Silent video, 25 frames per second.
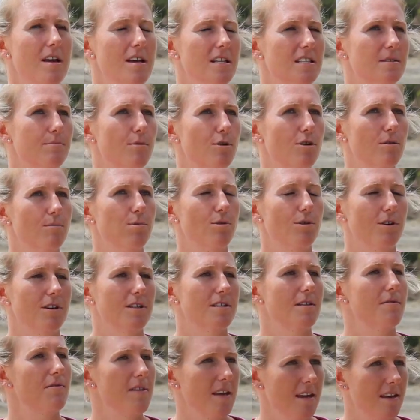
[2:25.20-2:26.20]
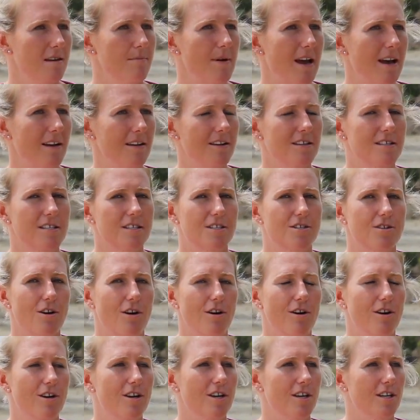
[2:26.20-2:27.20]
It's more important to think about your
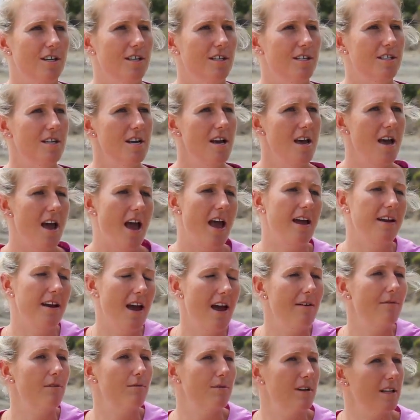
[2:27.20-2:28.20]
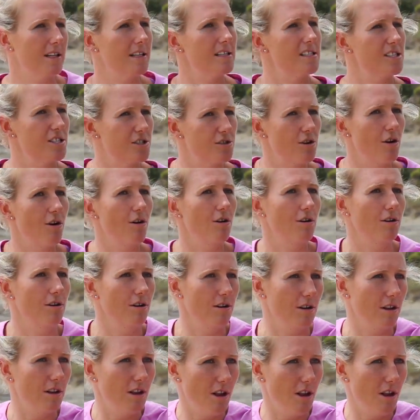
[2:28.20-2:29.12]
stroke and have a really strong,